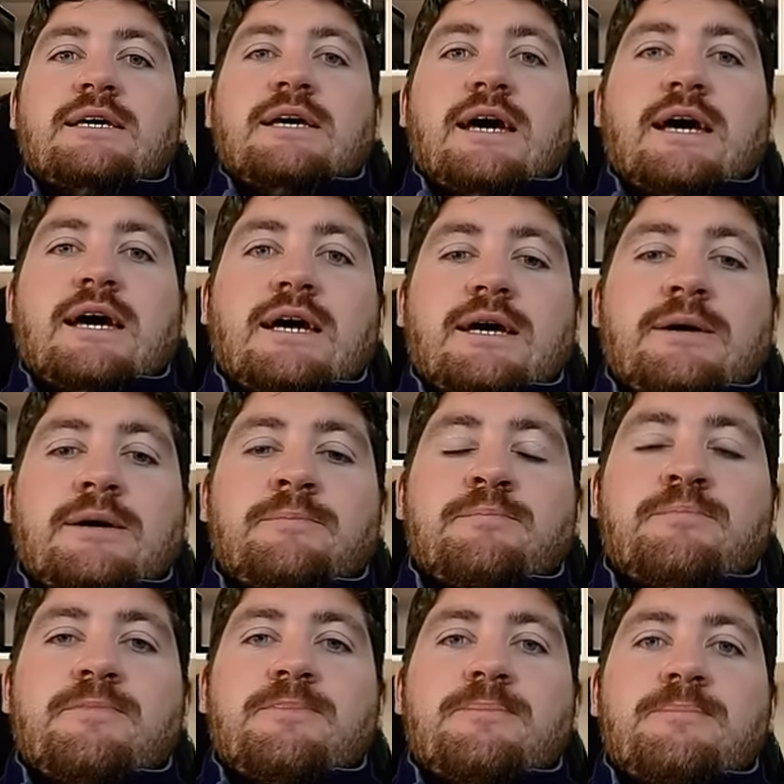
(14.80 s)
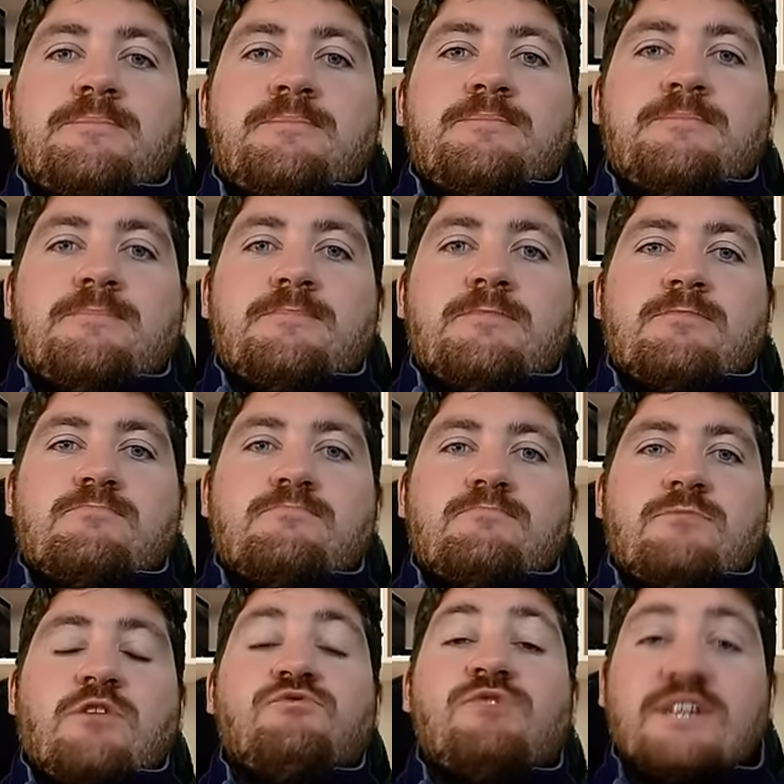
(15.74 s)
Um,
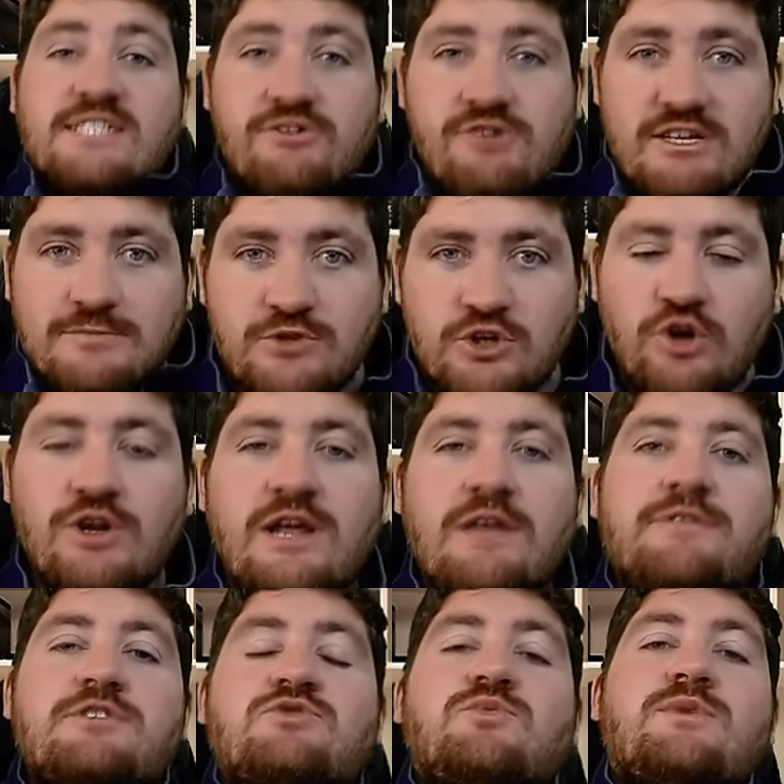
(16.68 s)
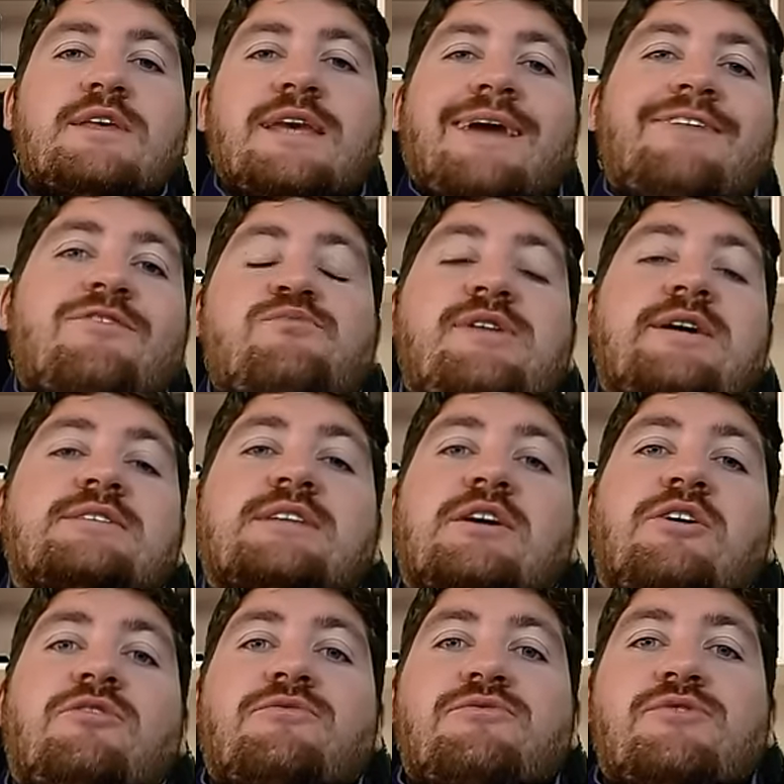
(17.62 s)
Rassie Erasmus earlier this week gave a press
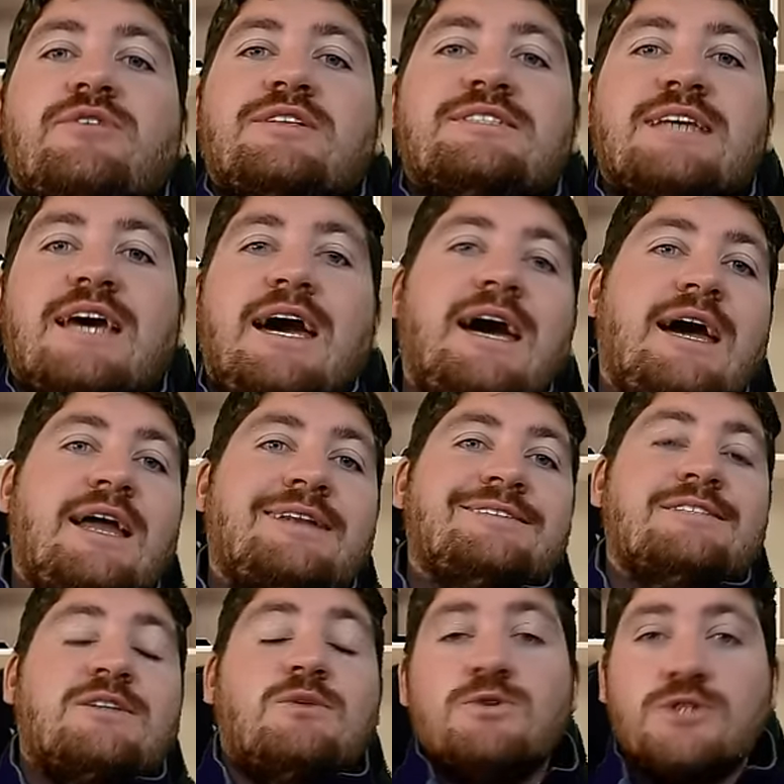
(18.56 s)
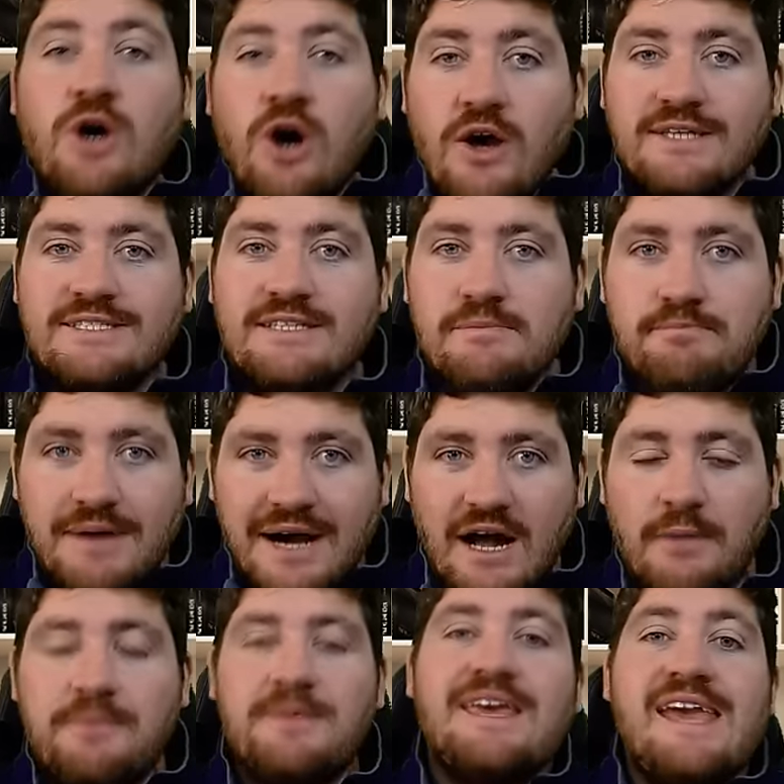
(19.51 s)
conference and uh, was asked
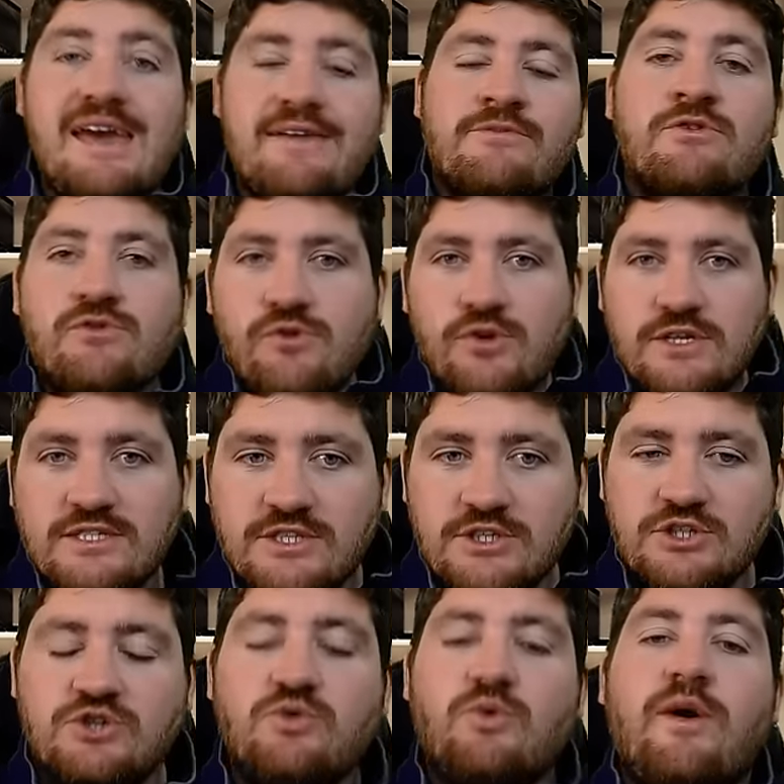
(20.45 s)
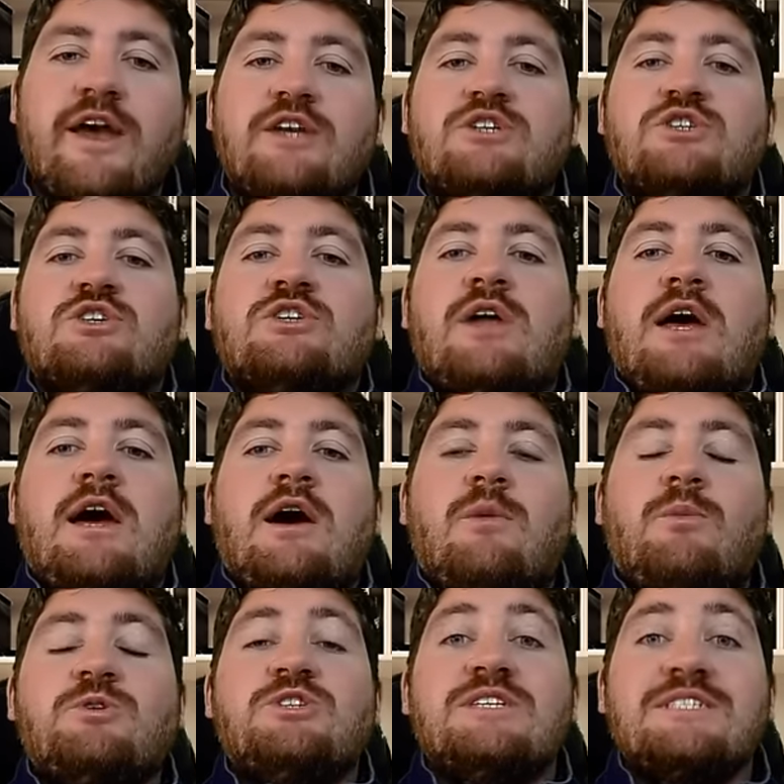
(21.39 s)
about the Evan Roos situation, uh,
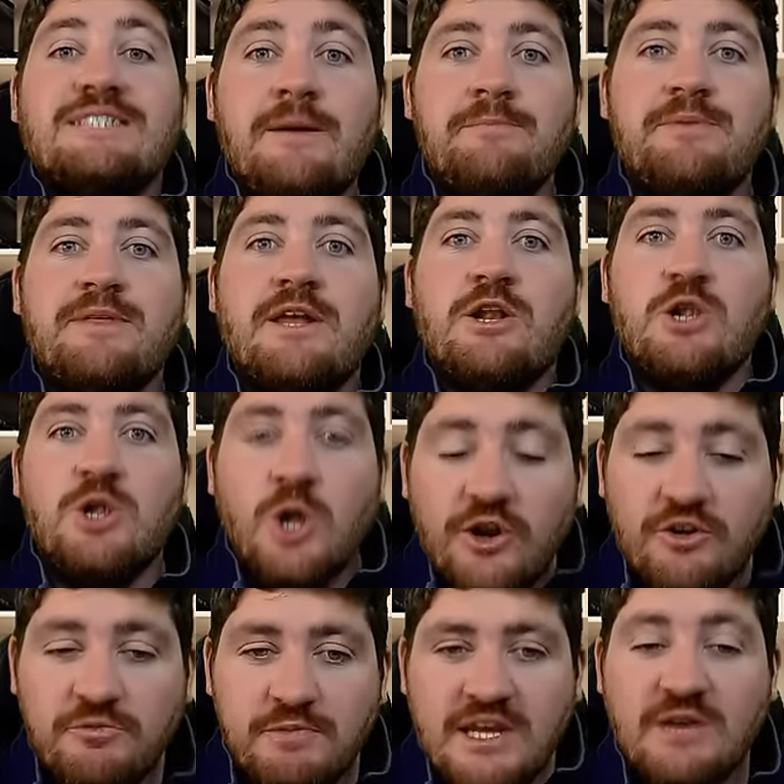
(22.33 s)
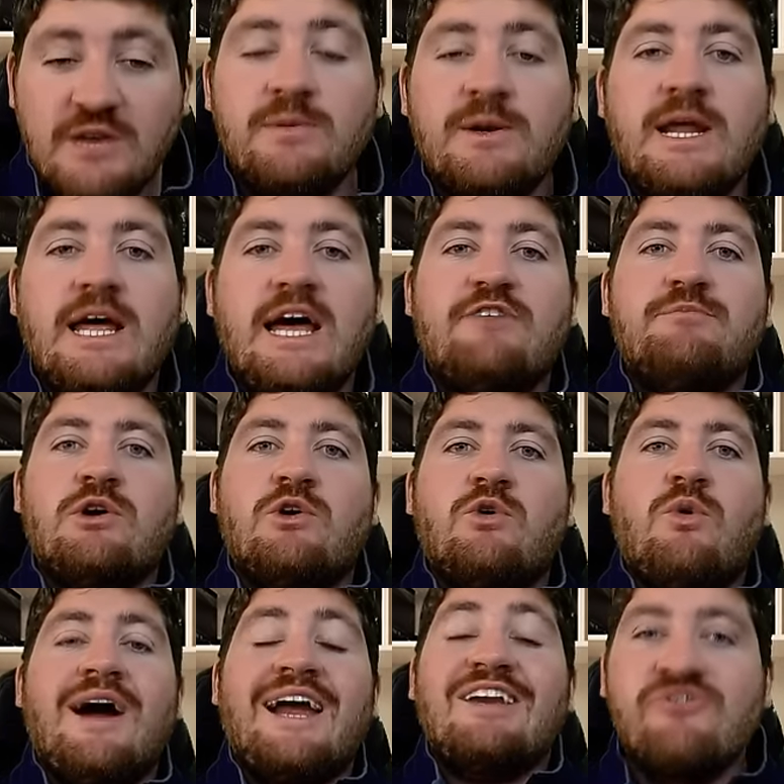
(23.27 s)
which is something that a lot of people have been
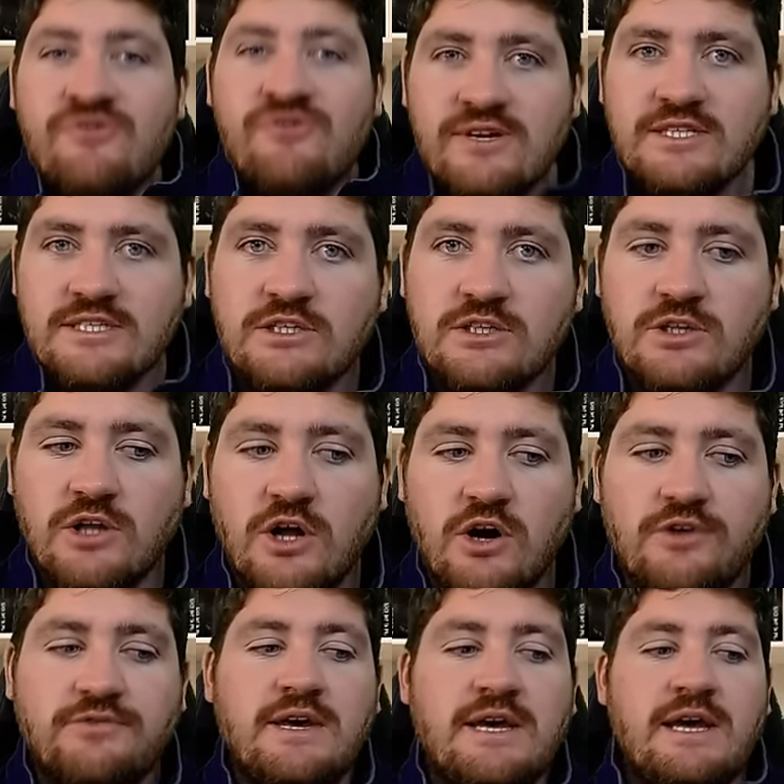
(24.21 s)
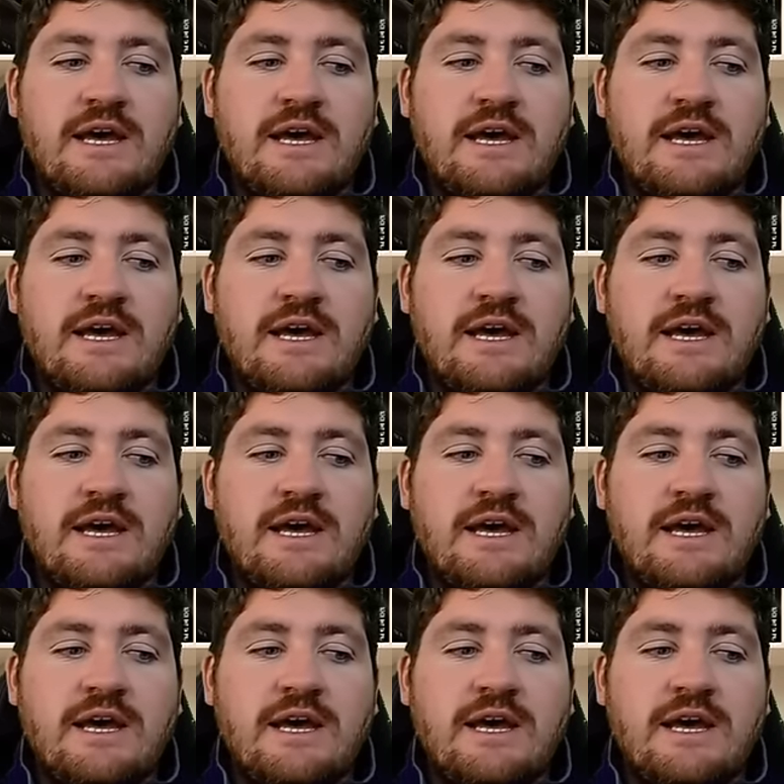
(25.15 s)
quite critical of